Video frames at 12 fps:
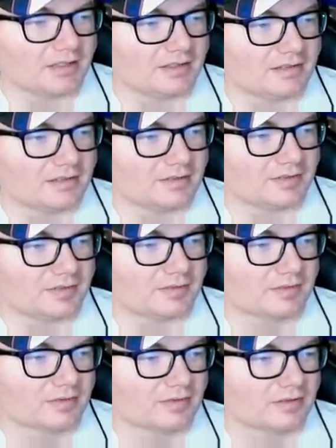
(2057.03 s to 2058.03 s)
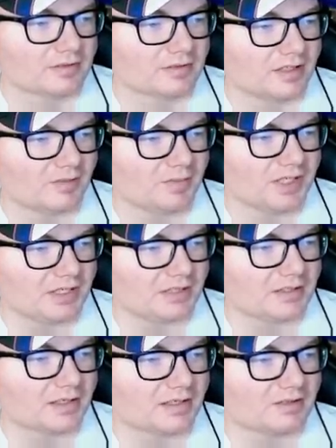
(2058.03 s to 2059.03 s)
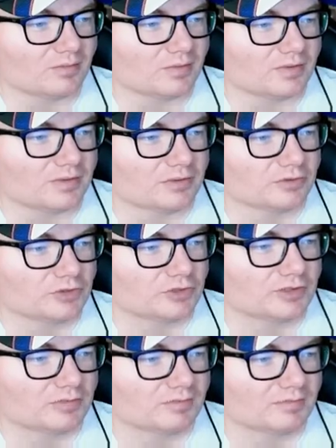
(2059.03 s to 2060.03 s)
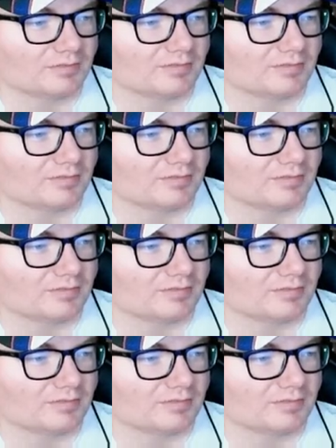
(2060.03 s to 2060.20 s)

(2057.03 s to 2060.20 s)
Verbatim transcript: into a pitting Kyle Busch.